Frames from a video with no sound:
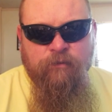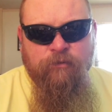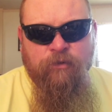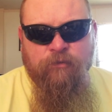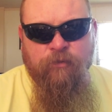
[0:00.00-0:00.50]

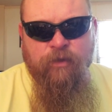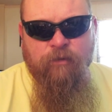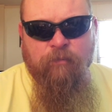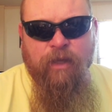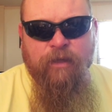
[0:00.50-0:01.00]
to a
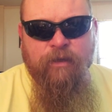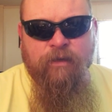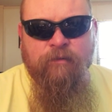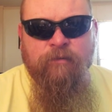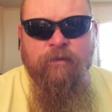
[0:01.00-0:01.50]
300
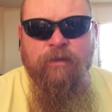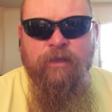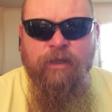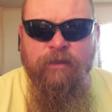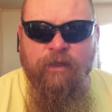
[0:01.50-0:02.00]
blackout,
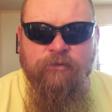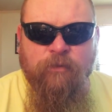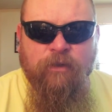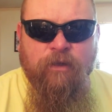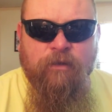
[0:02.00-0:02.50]
and that's
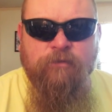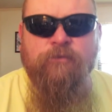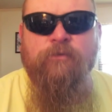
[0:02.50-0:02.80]
what it calls